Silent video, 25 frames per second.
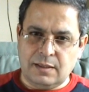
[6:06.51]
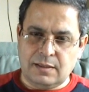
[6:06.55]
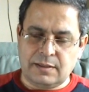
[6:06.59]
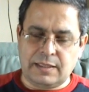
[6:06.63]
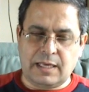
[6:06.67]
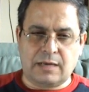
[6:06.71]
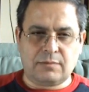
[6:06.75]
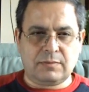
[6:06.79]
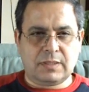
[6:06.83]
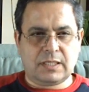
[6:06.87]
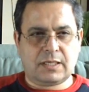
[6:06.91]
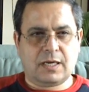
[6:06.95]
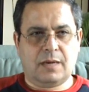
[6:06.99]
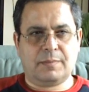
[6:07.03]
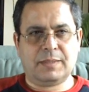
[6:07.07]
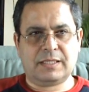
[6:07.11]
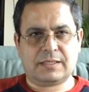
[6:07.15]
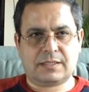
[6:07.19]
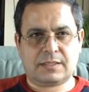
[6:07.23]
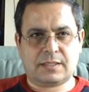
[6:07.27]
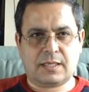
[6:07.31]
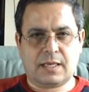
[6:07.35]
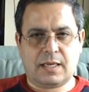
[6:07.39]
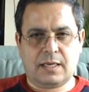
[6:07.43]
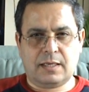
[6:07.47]
Then we come
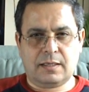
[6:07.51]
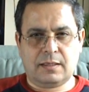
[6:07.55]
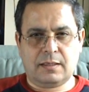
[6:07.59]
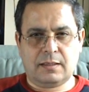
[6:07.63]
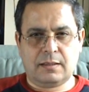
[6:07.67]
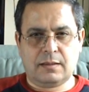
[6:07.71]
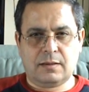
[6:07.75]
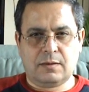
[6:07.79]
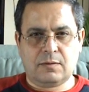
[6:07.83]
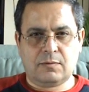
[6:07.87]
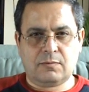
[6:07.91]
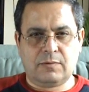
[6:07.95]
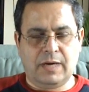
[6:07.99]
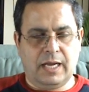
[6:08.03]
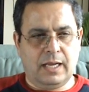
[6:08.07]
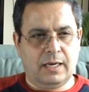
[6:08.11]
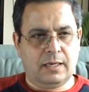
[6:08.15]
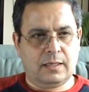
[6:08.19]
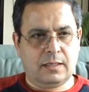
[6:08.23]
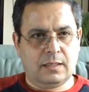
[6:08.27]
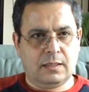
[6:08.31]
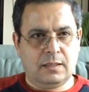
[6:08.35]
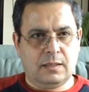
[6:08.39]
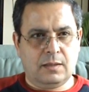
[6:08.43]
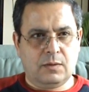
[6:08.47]
and say,
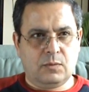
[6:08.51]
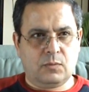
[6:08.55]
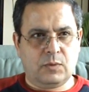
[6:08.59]
well,